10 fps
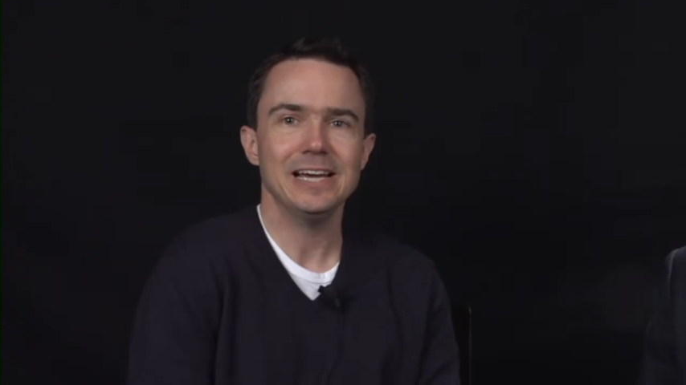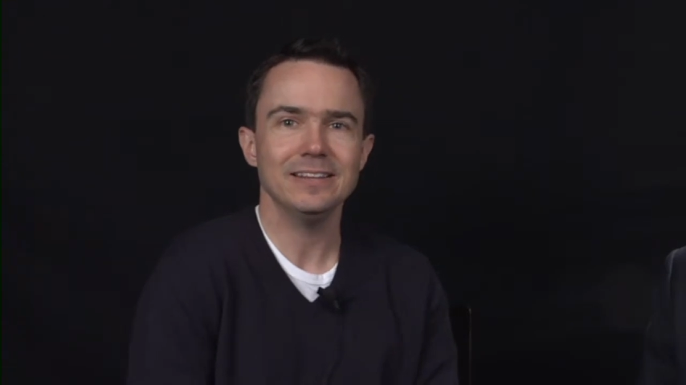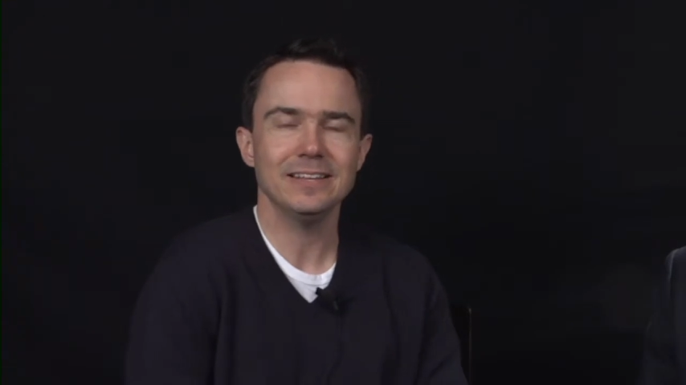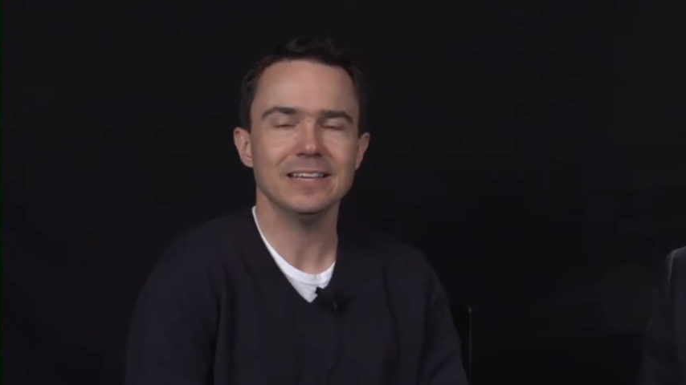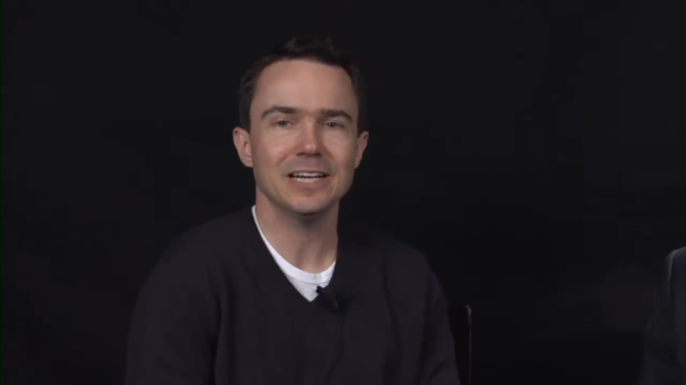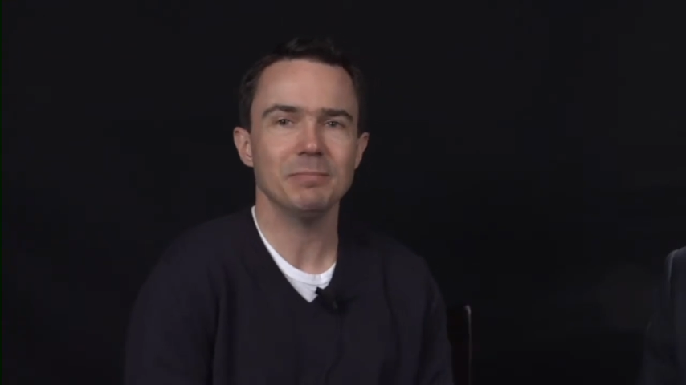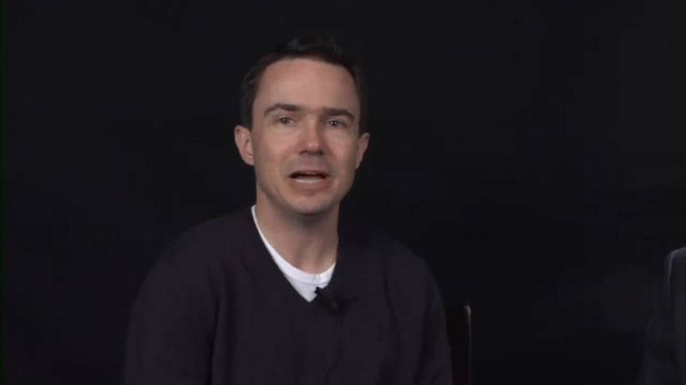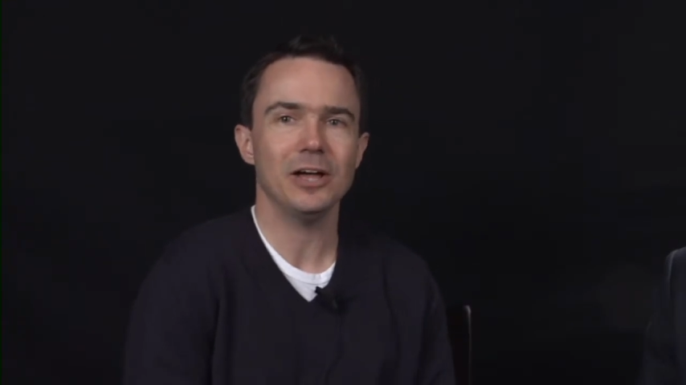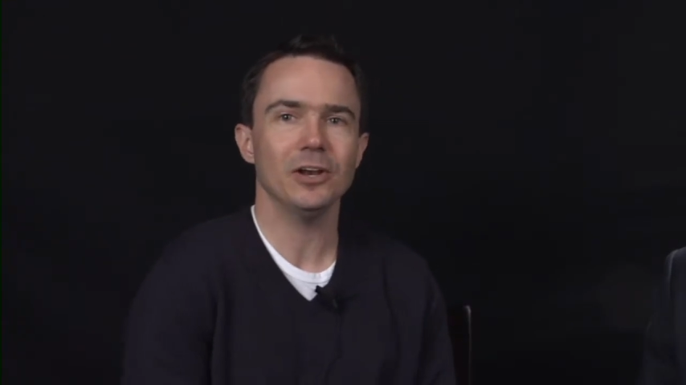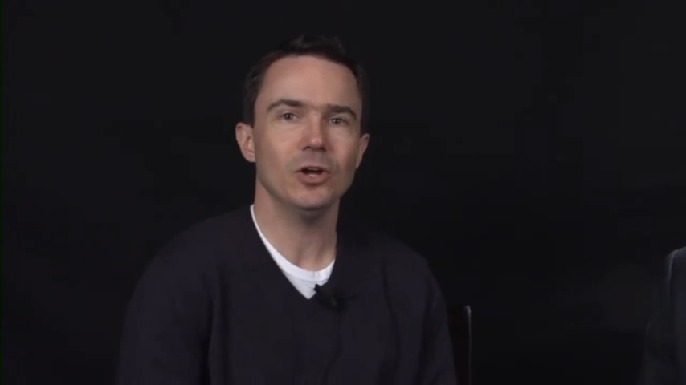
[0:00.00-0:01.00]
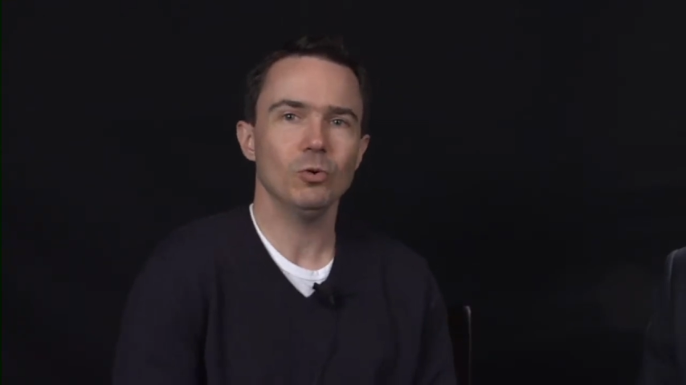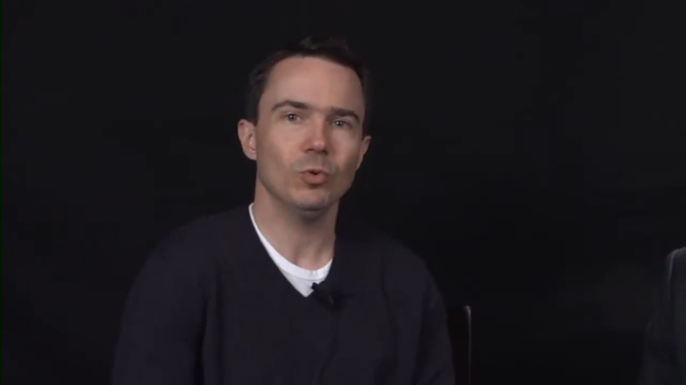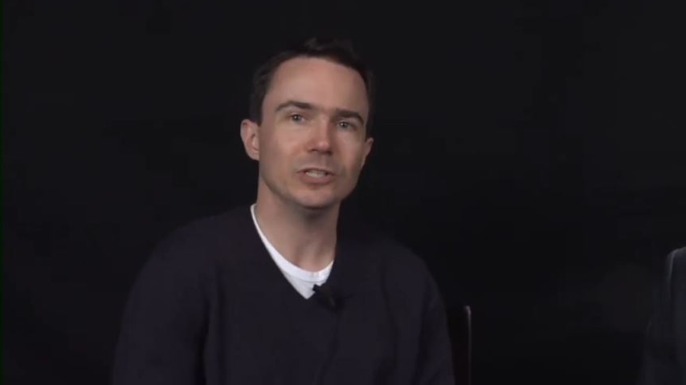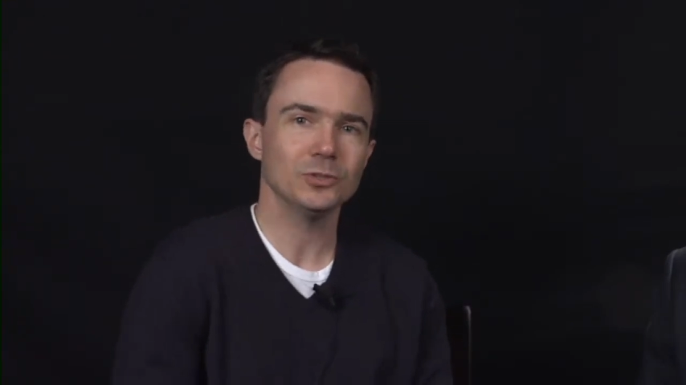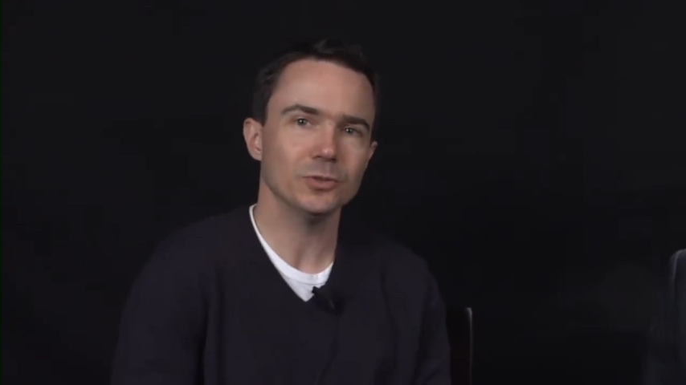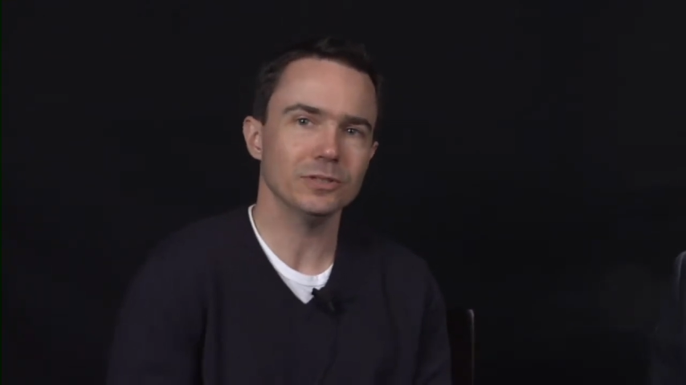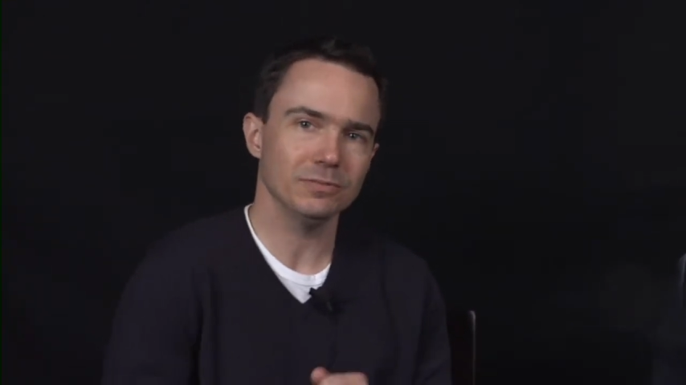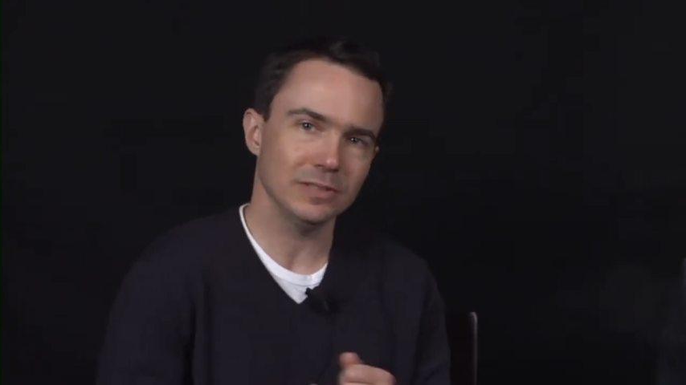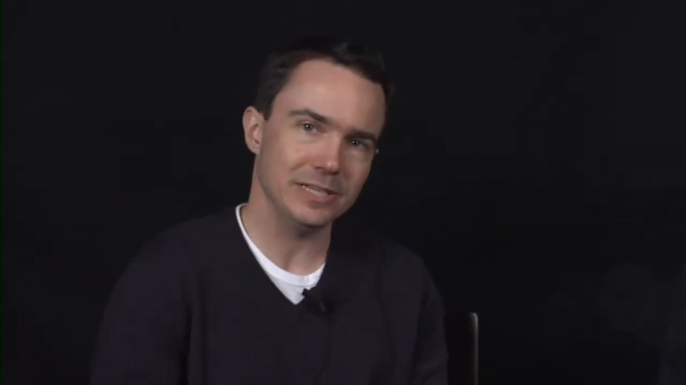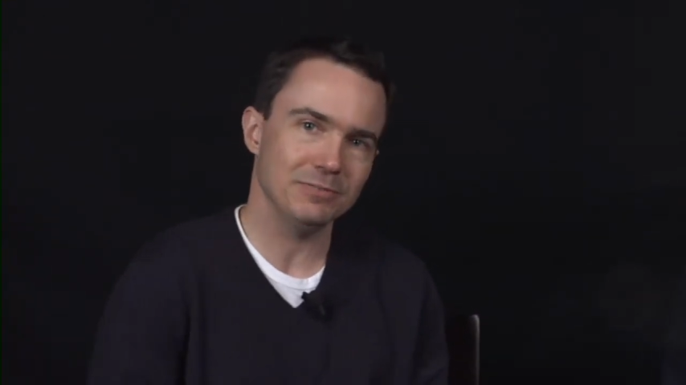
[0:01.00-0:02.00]
and they think about what sort
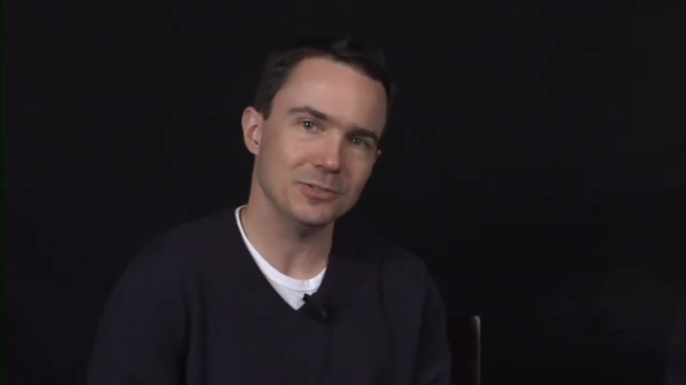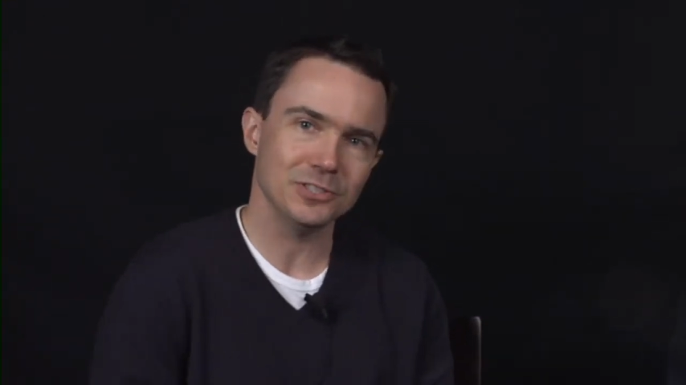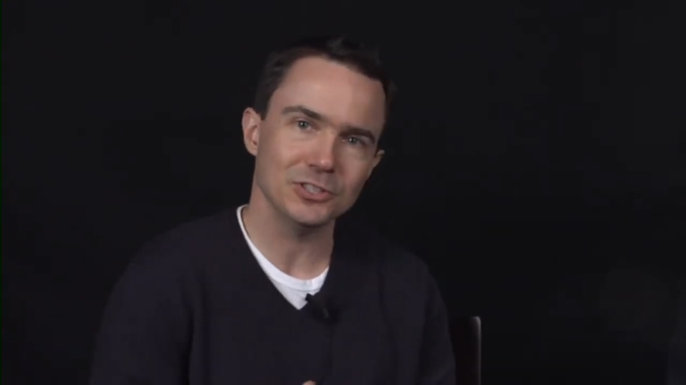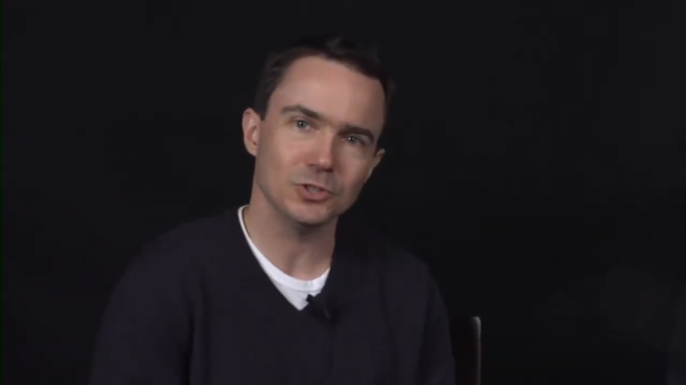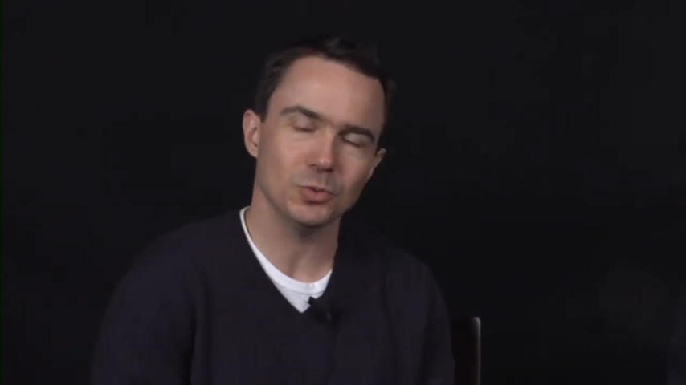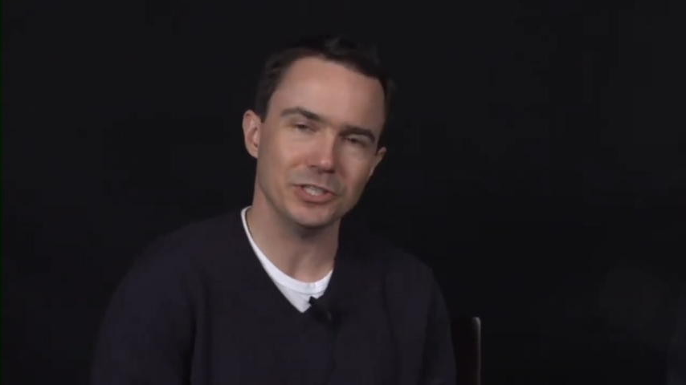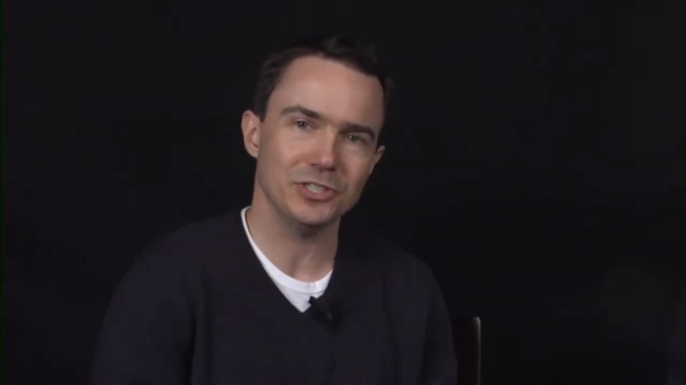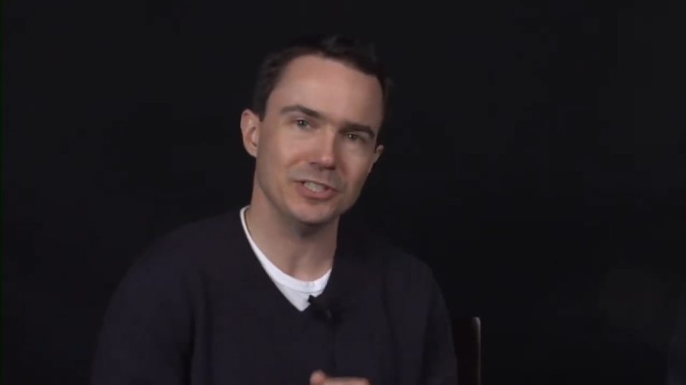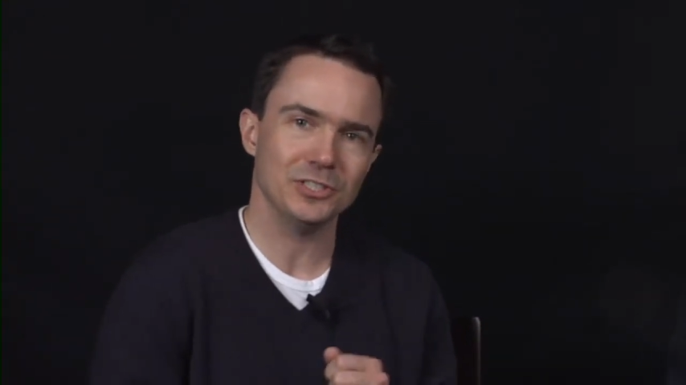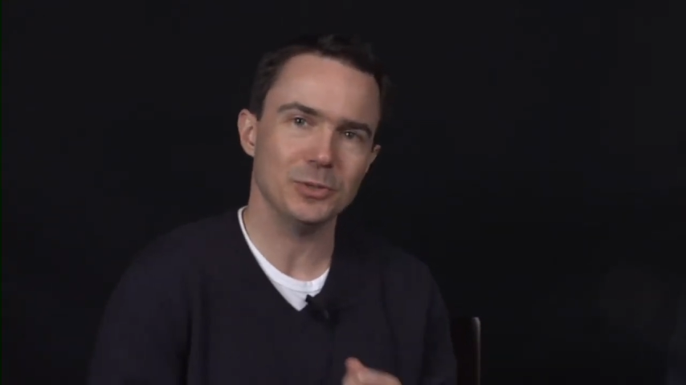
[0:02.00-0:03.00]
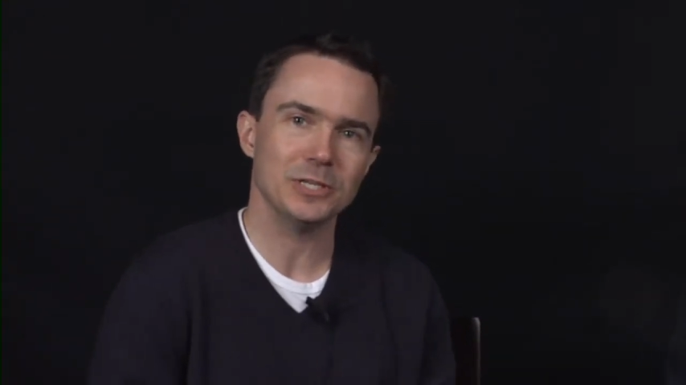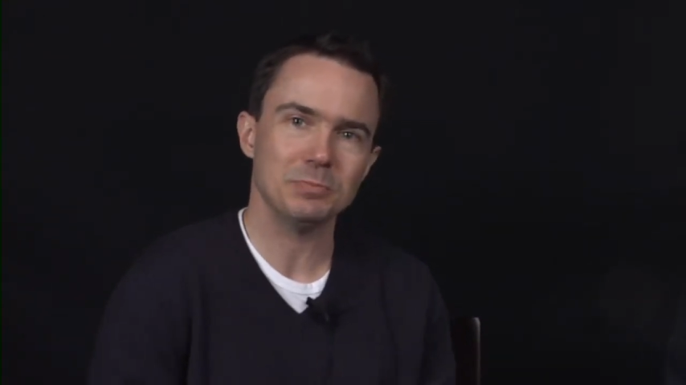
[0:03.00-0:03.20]
of levers and switches U.S.